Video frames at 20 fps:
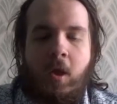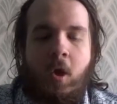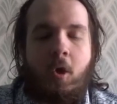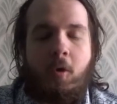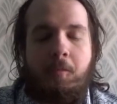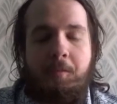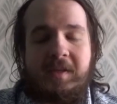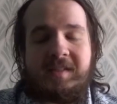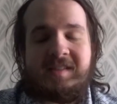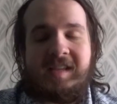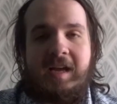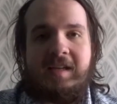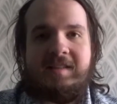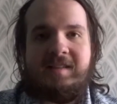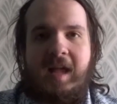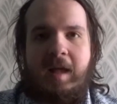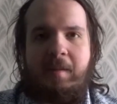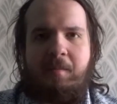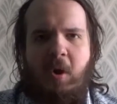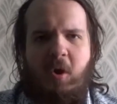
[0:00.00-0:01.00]
Humberside
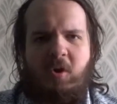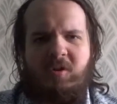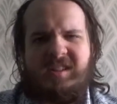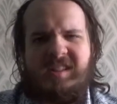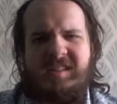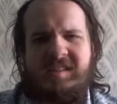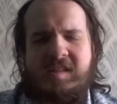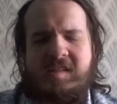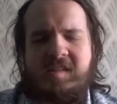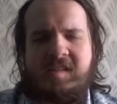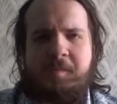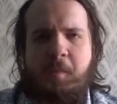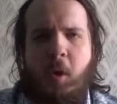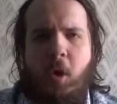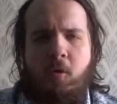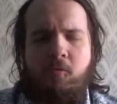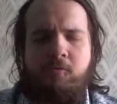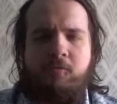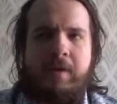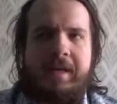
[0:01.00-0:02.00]
Airport is a
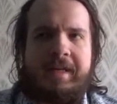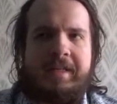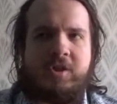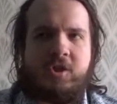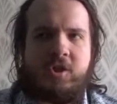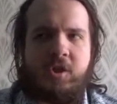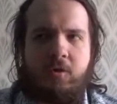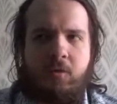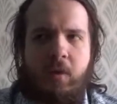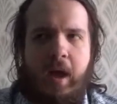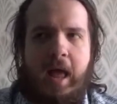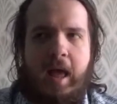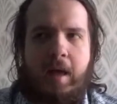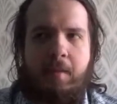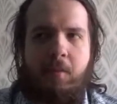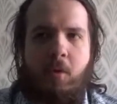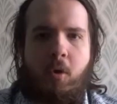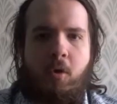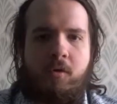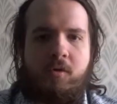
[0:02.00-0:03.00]
small regional
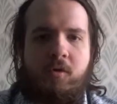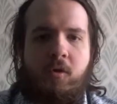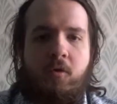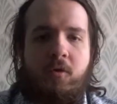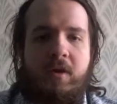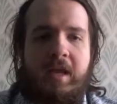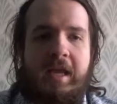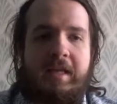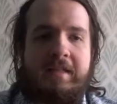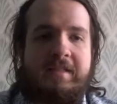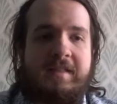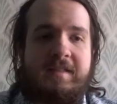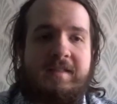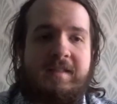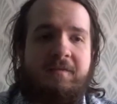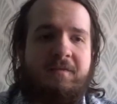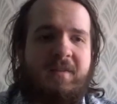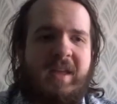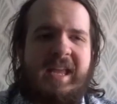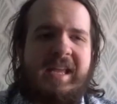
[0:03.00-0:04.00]
airport located
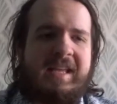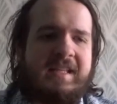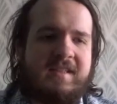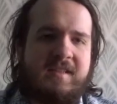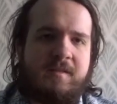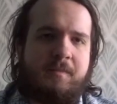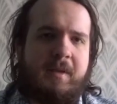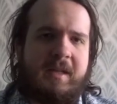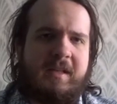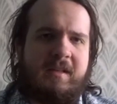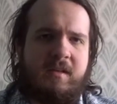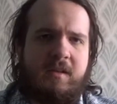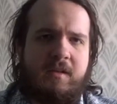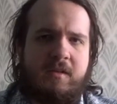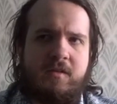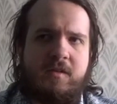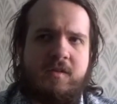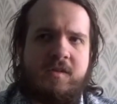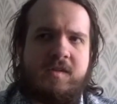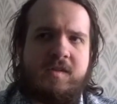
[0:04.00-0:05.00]
in the East
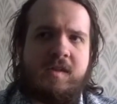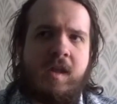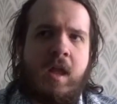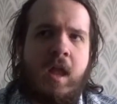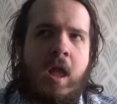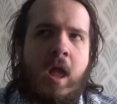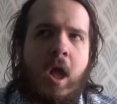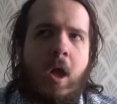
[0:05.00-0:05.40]
Midlands,